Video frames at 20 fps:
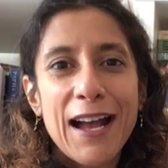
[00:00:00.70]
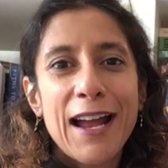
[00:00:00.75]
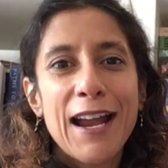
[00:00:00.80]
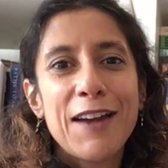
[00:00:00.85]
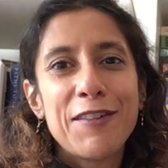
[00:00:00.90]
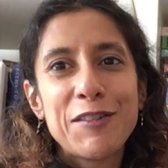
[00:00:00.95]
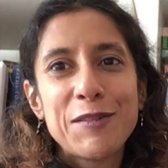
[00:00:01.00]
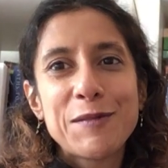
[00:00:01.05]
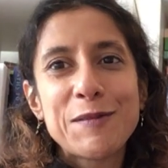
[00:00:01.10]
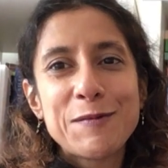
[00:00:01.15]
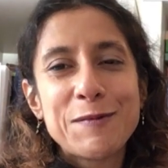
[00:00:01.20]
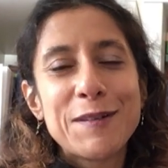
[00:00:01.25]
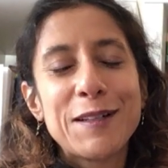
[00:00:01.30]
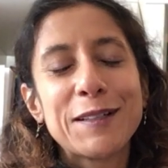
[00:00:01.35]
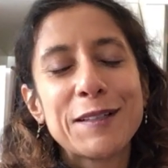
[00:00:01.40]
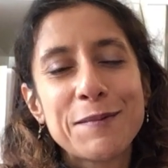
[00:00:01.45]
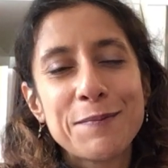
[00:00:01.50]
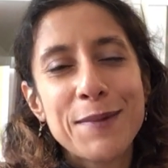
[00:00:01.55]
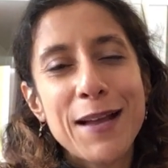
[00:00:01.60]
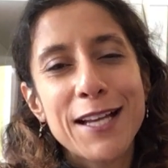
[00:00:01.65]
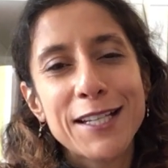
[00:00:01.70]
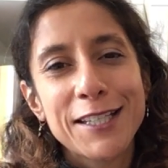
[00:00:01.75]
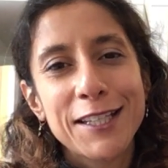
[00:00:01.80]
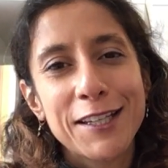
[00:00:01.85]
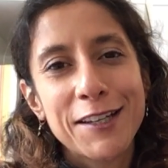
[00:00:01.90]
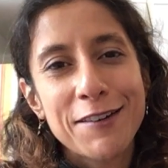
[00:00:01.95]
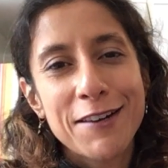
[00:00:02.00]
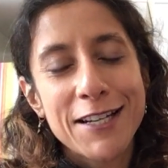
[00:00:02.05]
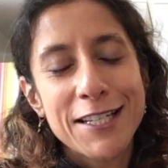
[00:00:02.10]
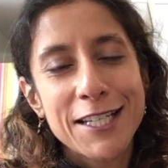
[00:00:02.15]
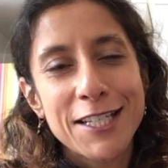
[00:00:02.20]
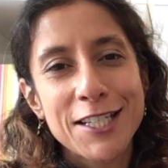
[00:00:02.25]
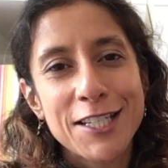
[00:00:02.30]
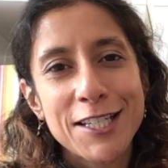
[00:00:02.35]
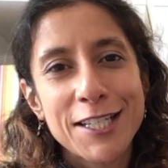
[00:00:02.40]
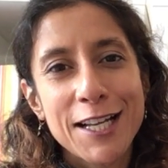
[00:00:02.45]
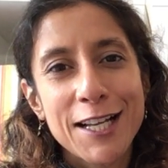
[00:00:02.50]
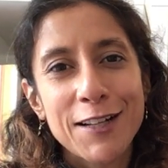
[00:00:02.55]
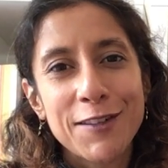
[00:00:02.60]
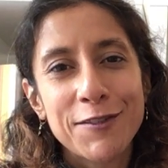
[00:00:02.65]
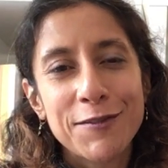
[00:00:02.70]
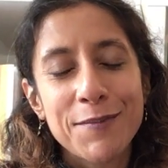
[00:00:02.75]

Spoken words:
everyone, welcome back to the Curated Shelf.